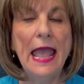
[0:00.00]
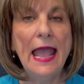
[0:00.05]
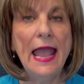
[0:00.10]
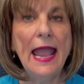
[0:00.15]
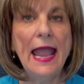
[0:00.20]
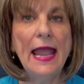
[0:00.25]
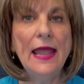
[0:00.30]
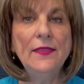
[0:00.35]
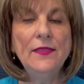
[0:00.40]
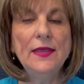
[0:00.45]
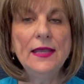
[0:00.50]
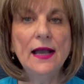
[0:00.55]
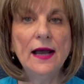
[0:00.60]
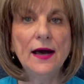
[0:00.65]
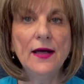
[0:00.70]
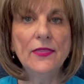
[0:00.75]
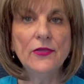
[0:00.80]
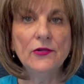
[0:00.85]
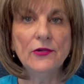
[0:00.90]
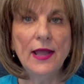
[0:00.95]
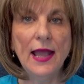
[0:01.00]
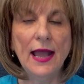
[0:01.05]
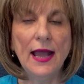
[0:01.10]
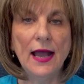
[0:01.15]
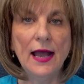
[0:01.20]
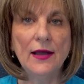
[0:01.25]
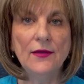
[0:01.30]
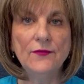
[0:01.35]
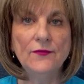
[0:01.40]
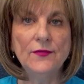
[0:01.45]
And the other
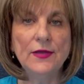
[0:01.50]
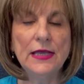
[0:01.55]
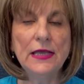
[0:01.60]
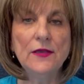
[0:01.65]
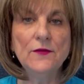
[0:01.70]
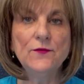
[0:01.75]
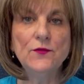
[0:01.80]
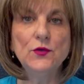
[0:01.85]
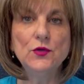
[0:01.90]
half, if you